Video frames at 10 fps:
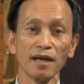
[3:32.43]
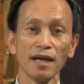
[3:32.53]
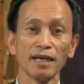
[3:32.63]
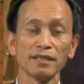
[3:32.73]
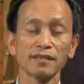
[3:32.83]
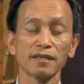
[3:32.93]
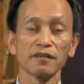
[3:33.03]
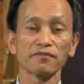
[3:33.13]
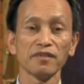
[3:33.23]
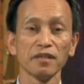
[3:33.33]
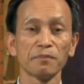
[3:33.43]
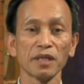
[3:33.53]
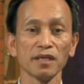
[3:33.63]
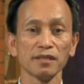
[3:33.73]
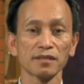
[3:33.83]
And
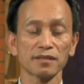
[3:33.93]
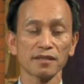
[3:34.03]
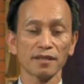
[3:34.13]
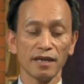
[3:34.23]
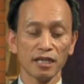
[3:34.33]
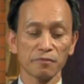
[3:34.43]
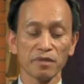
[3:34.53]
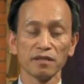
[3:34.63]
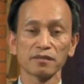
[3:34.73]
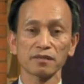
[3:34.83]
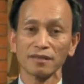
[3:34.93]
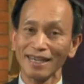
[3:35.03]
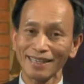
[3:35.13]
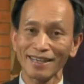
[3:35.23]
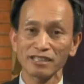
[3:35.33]
Philippines has been an
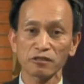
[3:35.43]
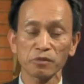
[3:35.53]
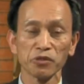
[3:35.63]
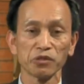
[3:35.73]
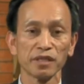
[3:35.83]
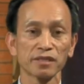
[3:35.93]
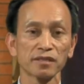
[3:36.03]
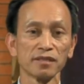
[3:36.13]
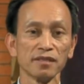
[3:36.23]
ally of the U.S.